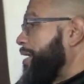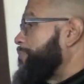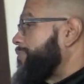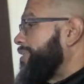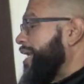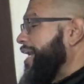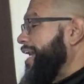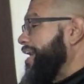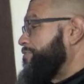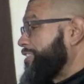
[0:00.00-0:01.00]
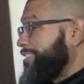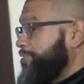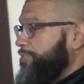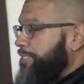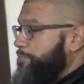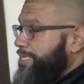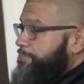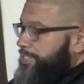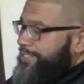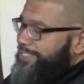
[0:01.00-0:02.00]
and I'm ever since losing
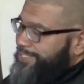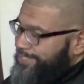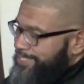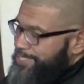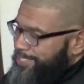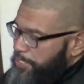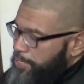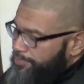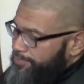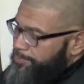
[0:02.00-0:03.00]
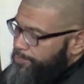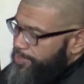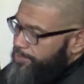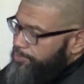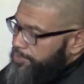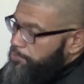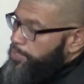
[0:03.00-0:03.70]
weight, which this is another thing you have. When you lose